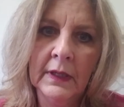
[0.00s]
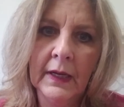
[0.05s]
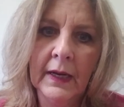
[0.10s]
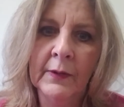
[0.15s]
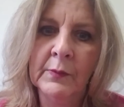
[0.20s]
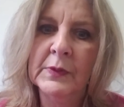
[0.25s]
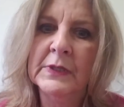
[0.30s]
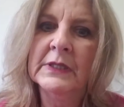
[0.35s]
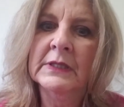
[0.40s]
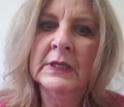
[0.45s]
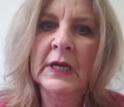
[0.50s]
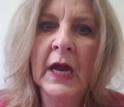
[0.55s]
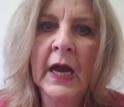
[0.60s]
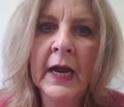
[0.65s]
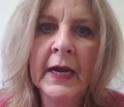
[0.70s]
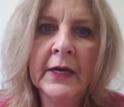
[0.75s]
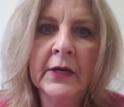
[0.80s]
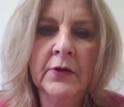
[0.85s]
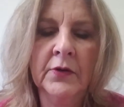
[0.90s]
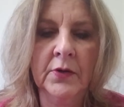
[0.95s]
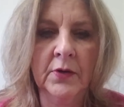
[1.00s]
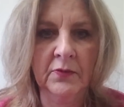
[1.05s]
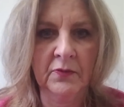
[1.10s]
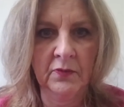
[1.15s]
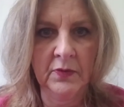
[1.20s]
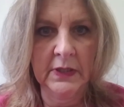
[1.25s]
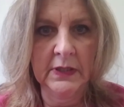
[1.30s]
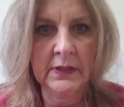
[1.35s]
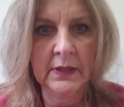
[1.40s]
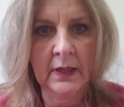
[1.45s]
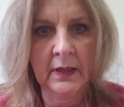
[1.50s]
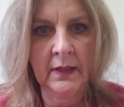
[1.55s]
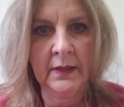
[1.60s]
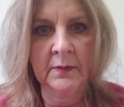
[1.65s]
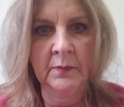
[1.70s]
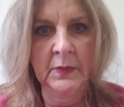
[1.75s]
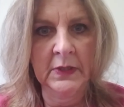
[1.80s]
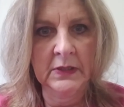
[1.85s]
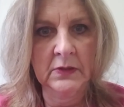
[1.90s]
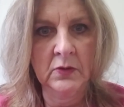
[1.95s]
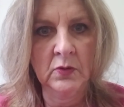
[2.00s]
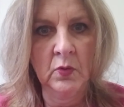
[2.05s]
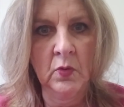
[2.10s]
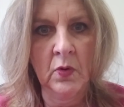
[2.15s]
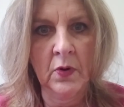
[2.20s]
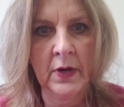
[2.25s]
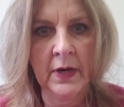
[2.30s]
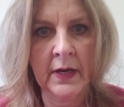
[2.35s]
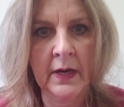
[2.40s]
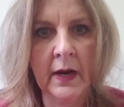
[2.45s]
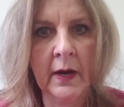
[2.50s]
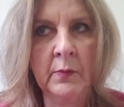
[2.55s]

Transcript: I was tired of retelling my story.